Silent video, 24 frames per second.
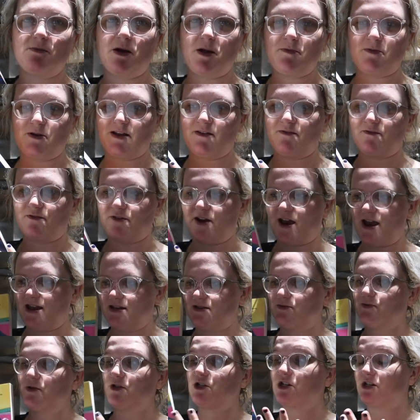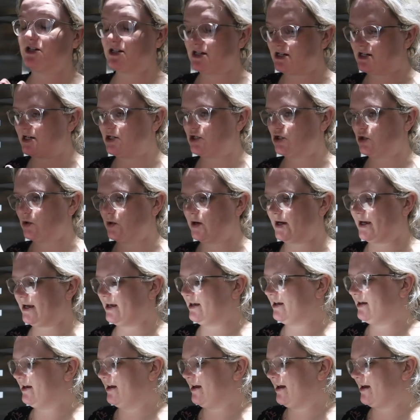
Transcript: My Brilliant Friend, which I didn't enjoy.